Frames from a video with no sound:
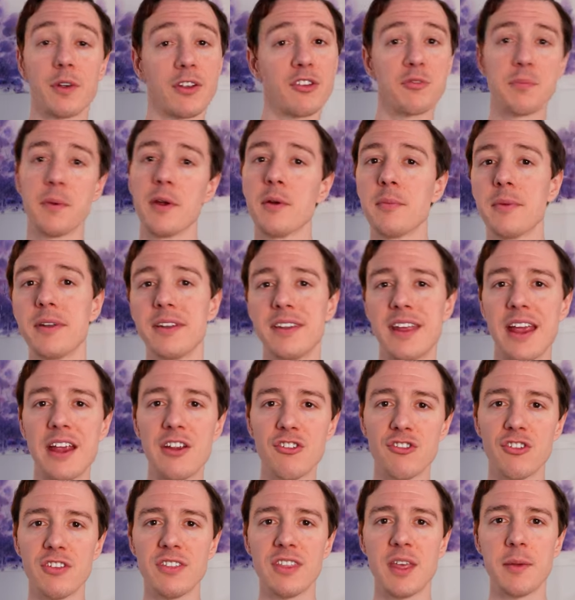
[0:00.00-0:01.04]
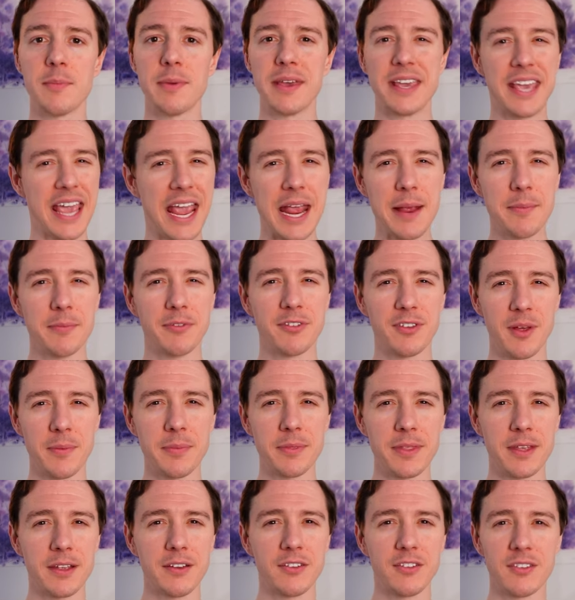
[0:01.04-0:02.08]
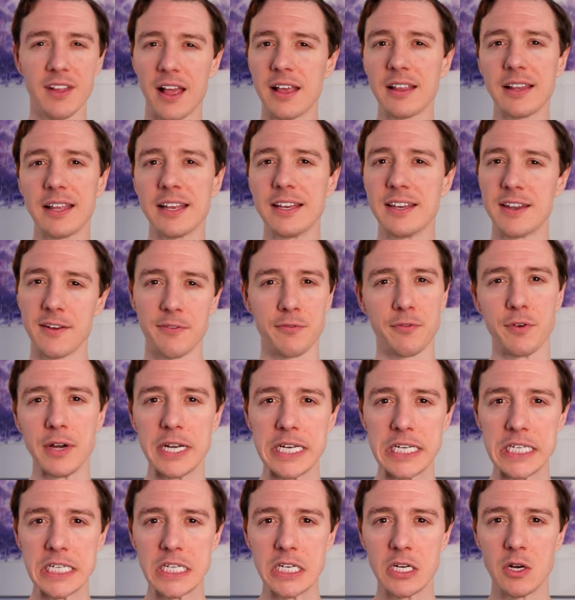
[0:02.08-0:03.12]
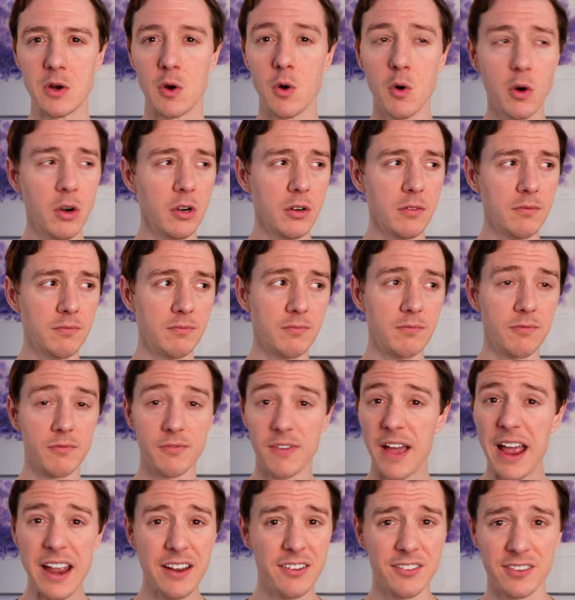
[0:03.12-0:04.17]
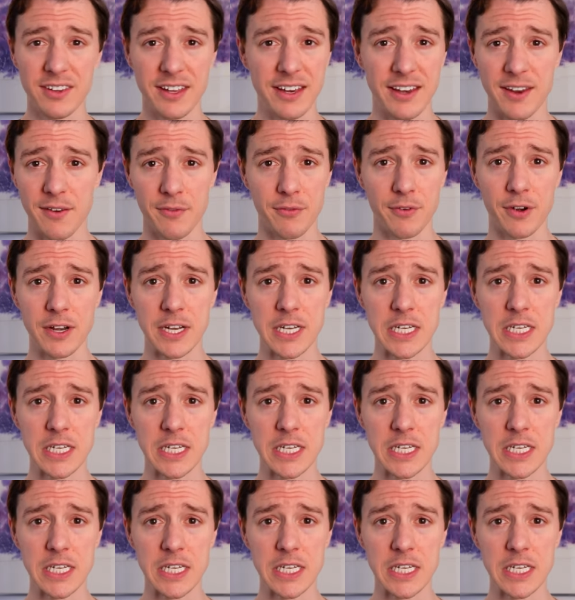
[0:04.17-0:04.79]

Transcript: experimentation, they became something slightly different, or vastly different.